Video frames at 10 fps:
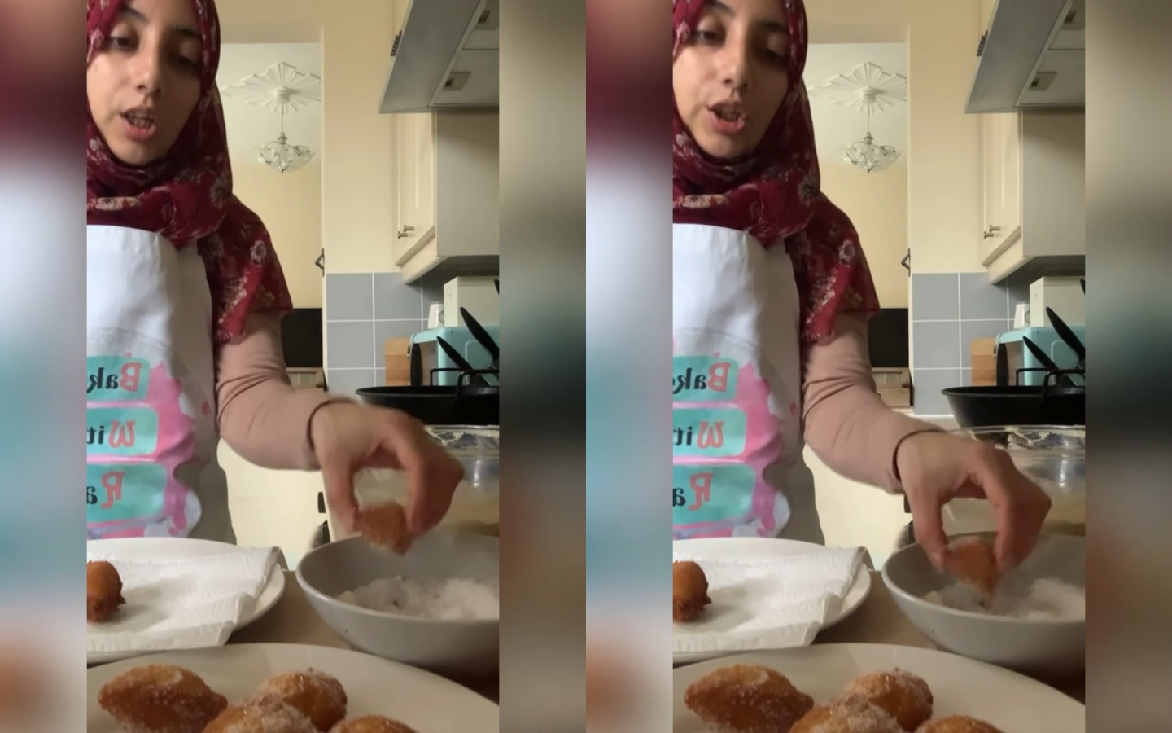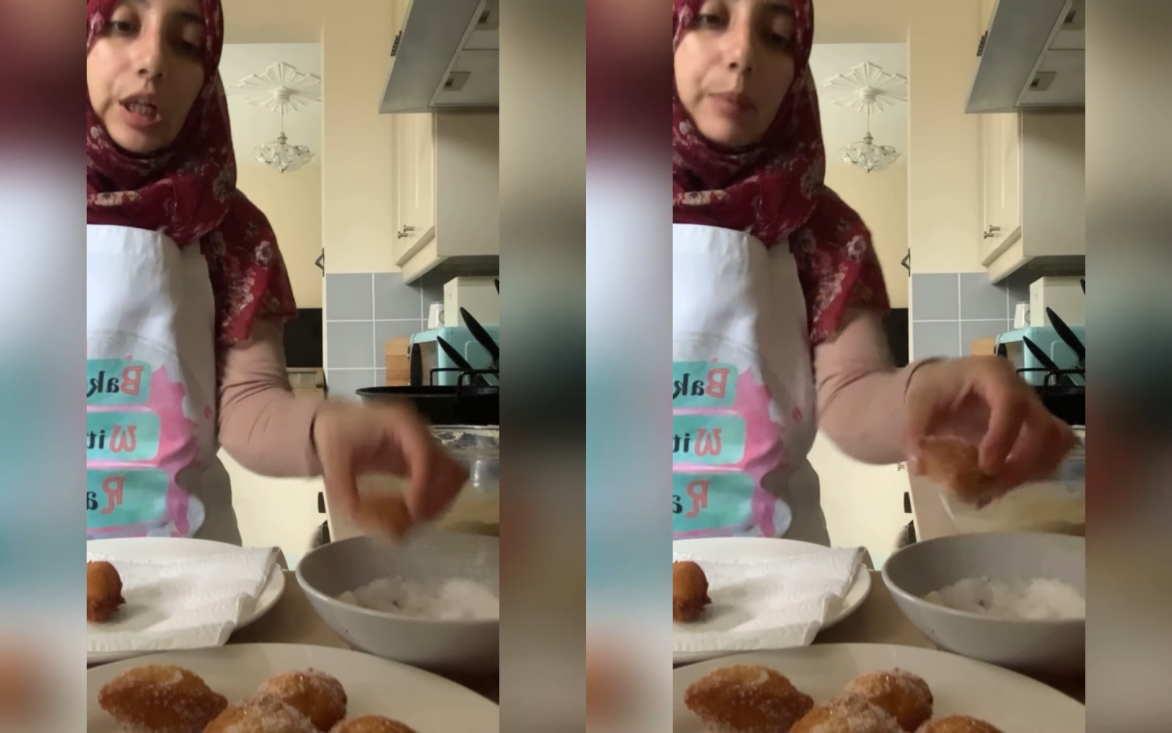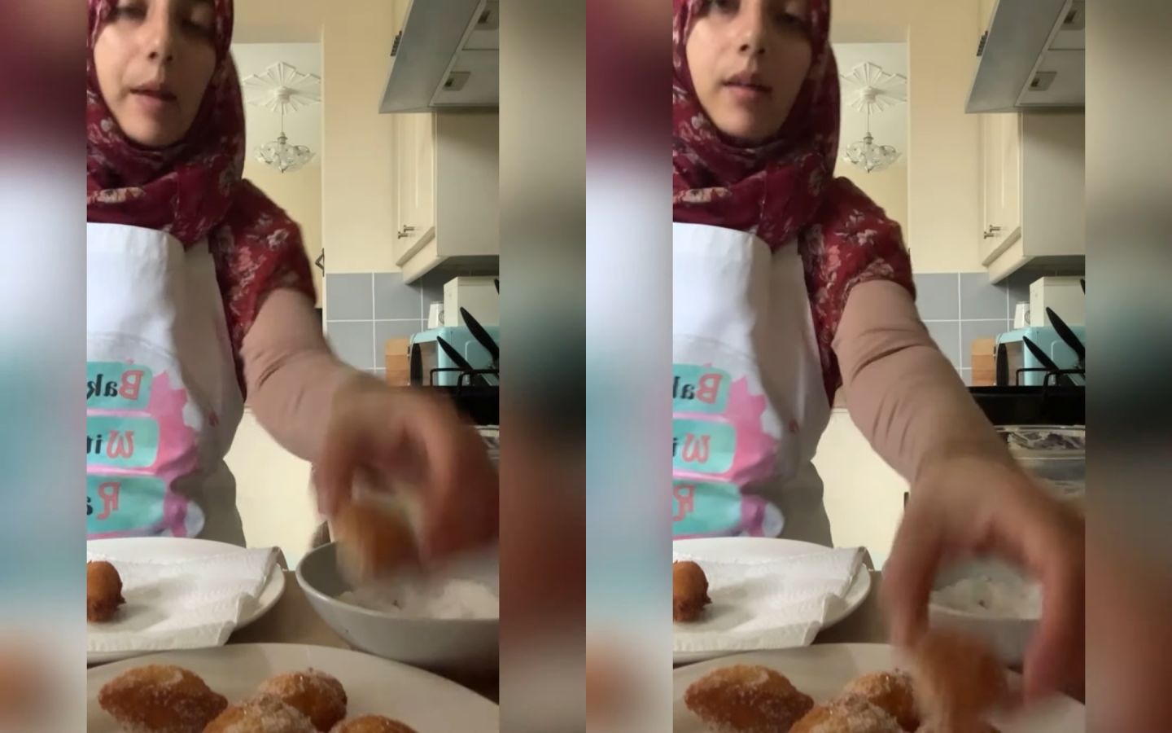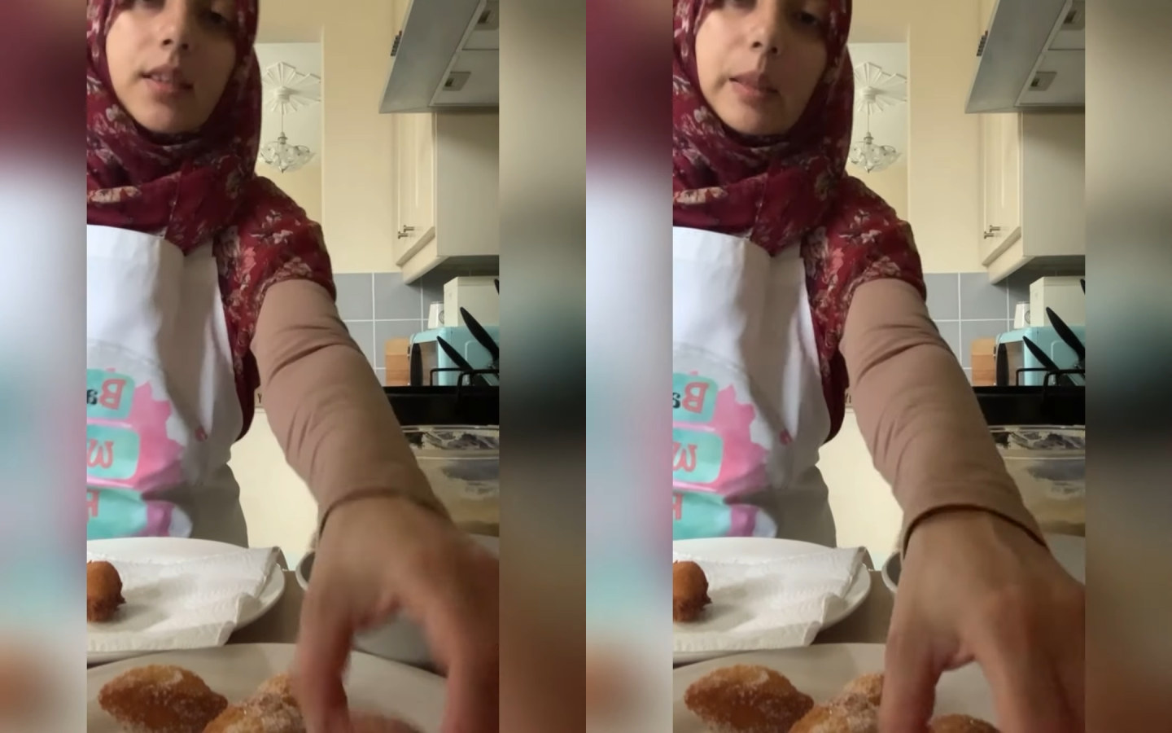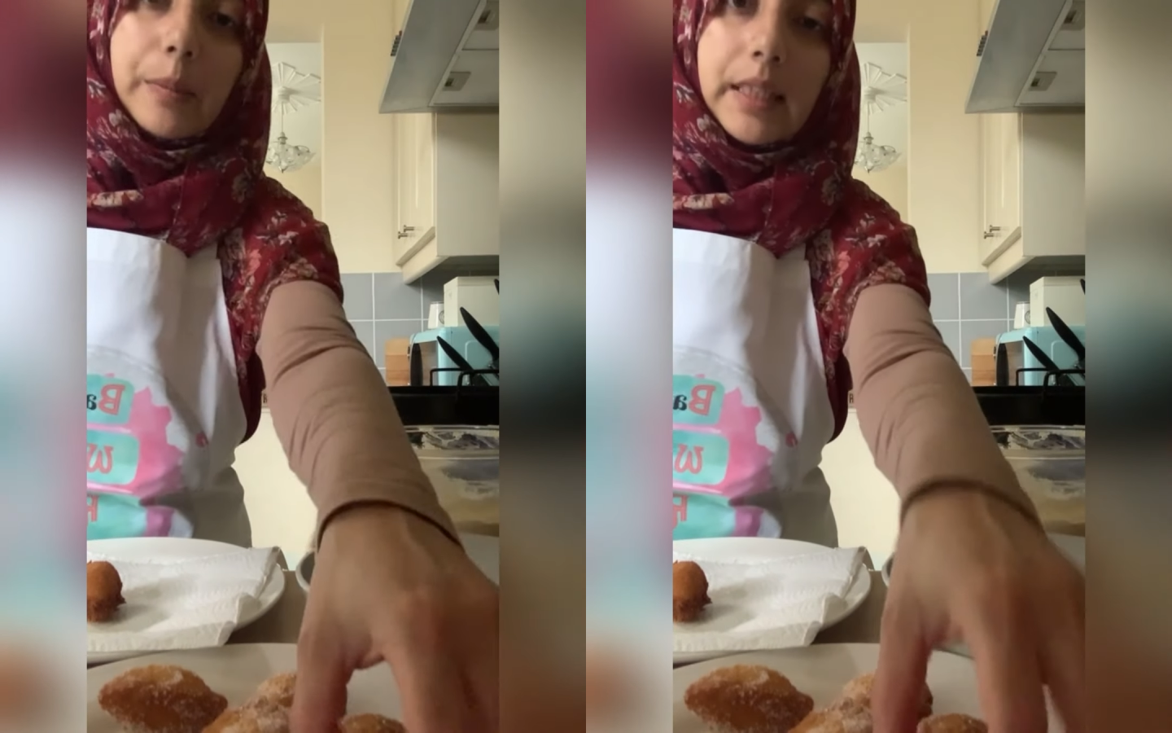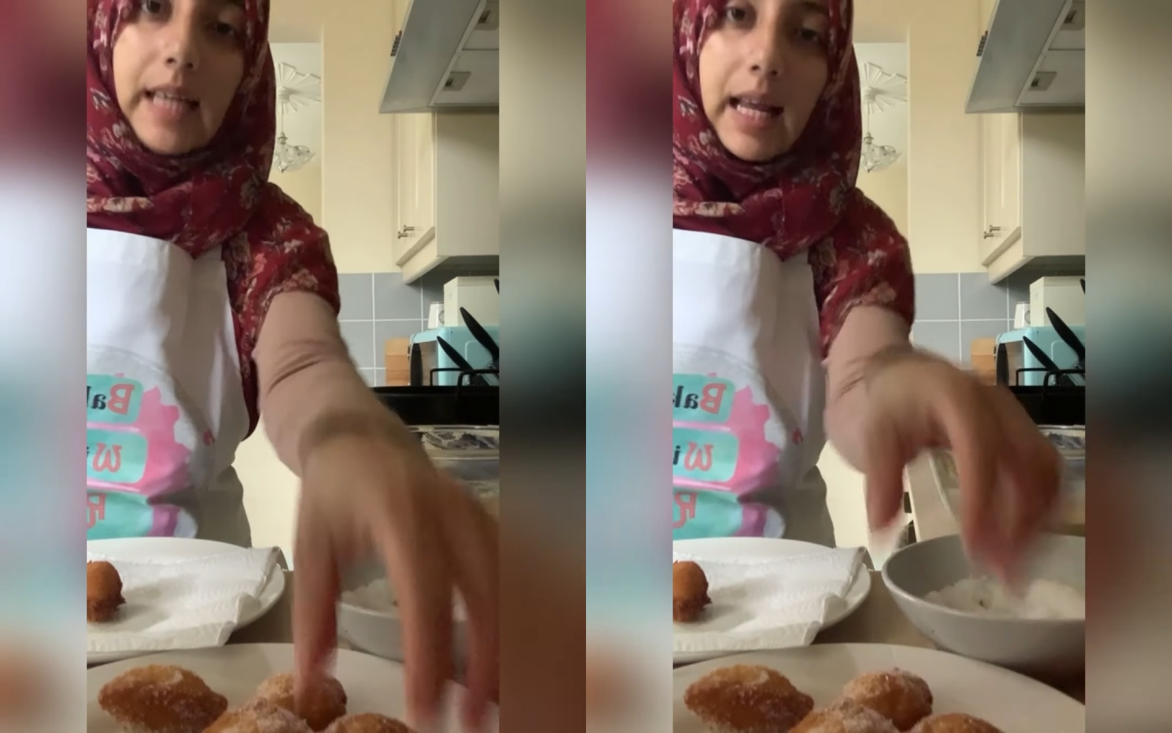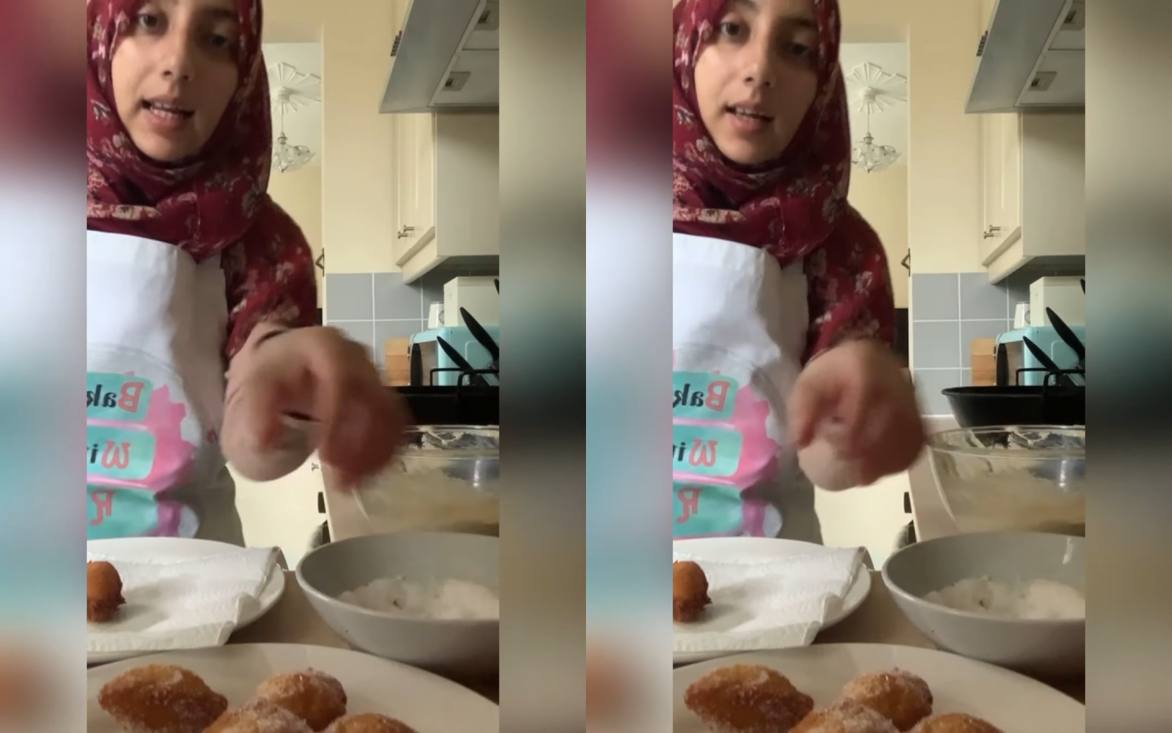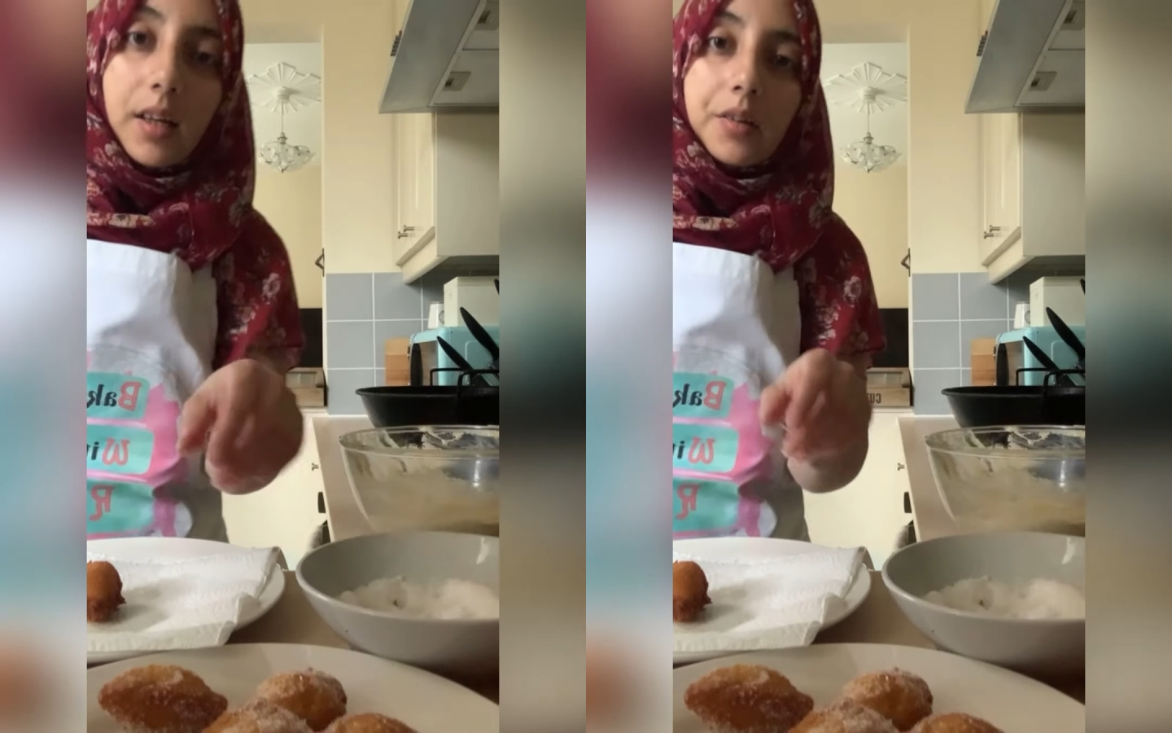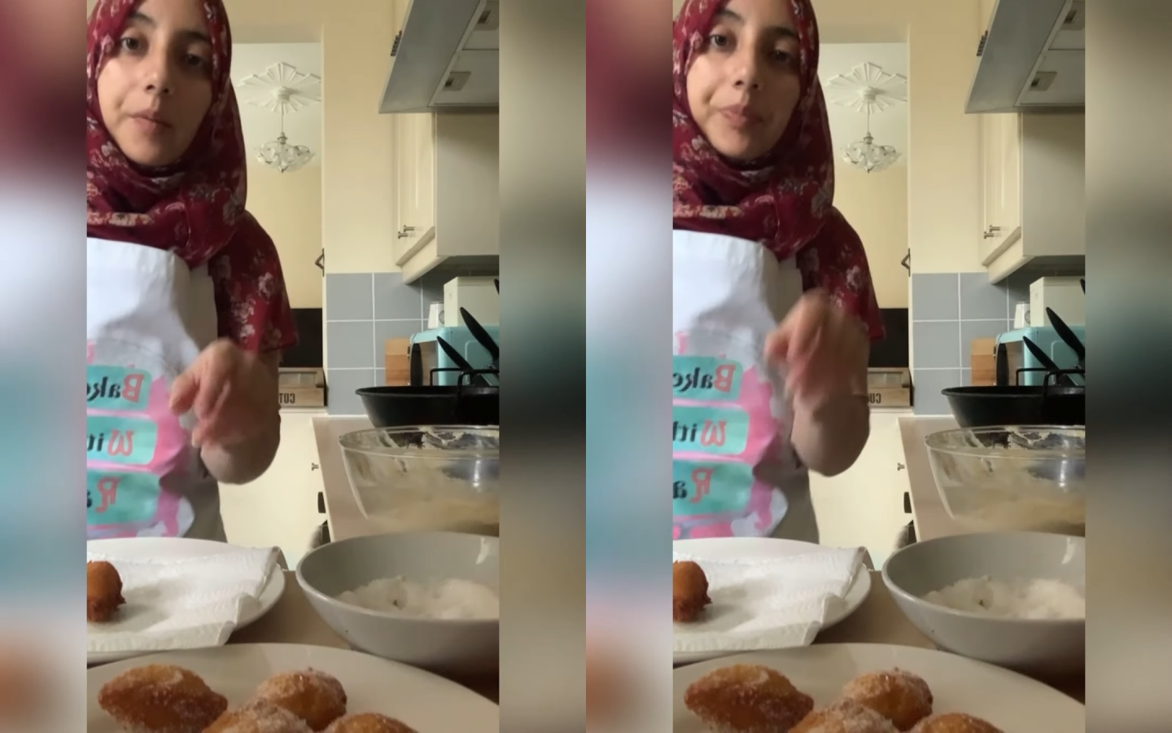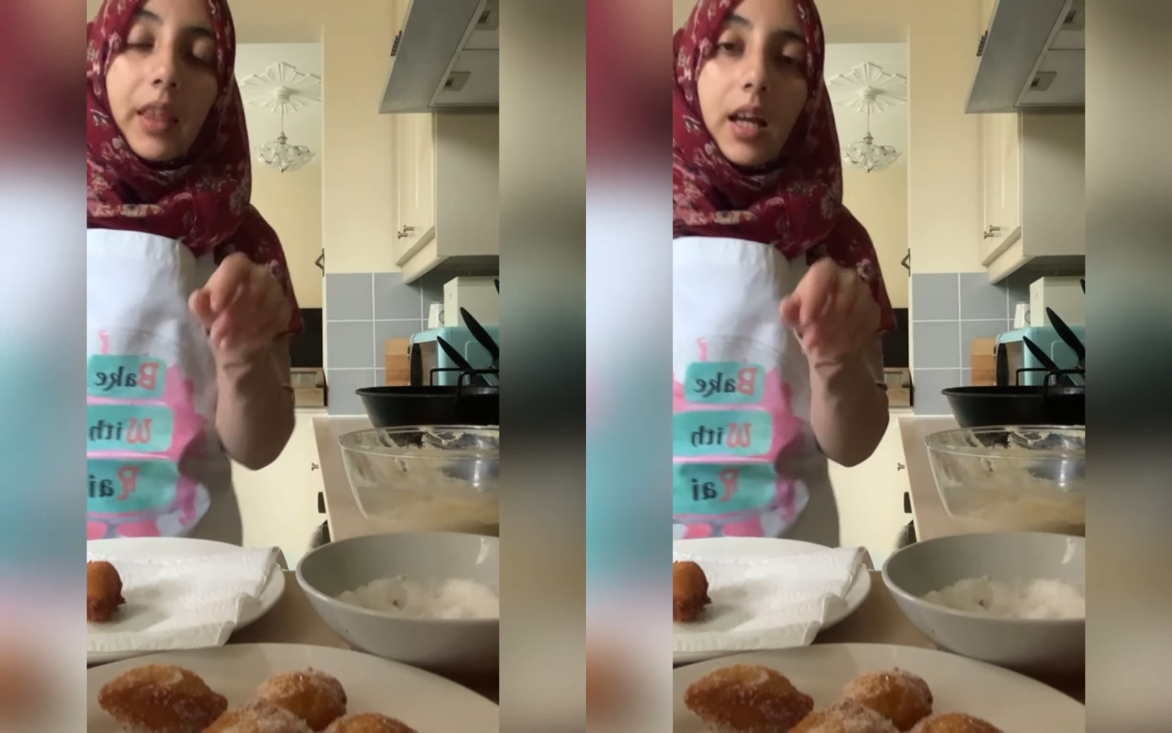You can melt some Nutella,
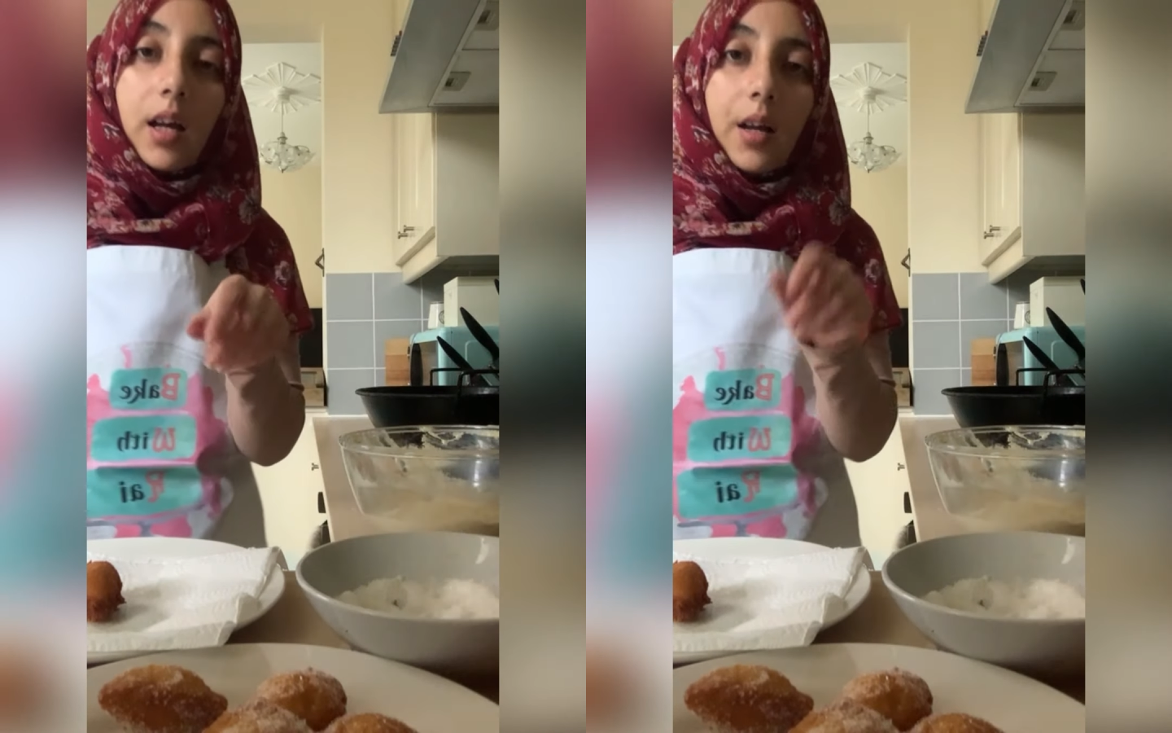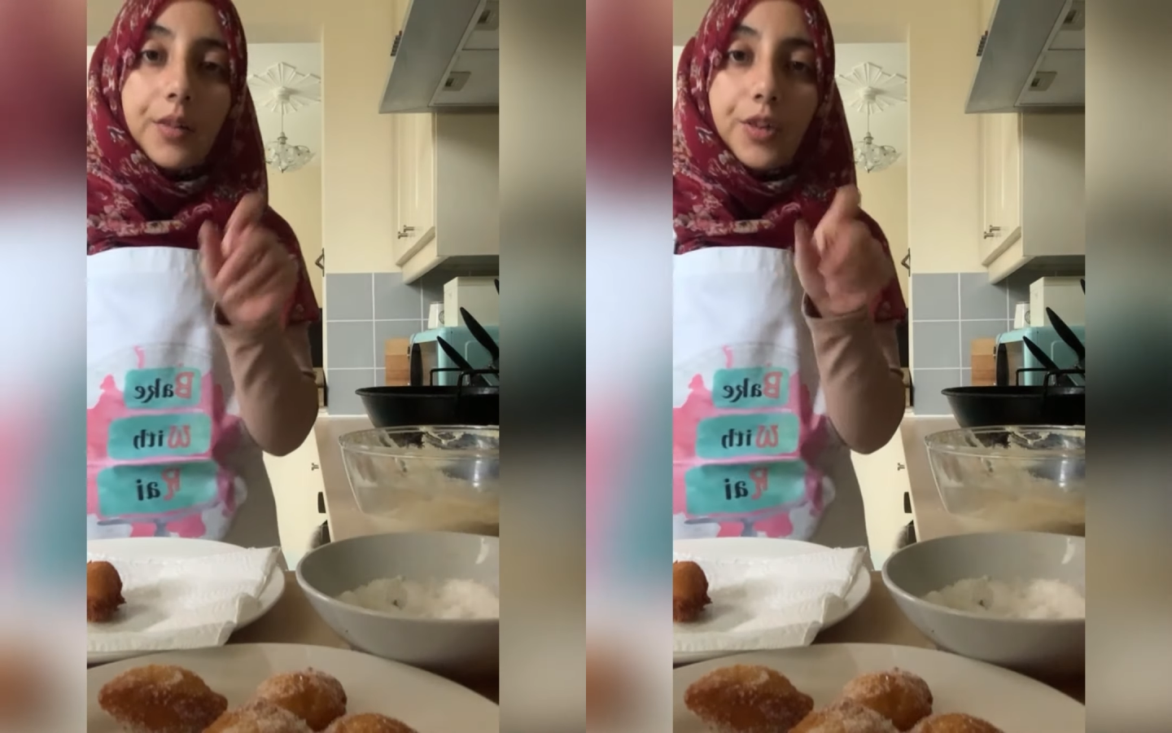you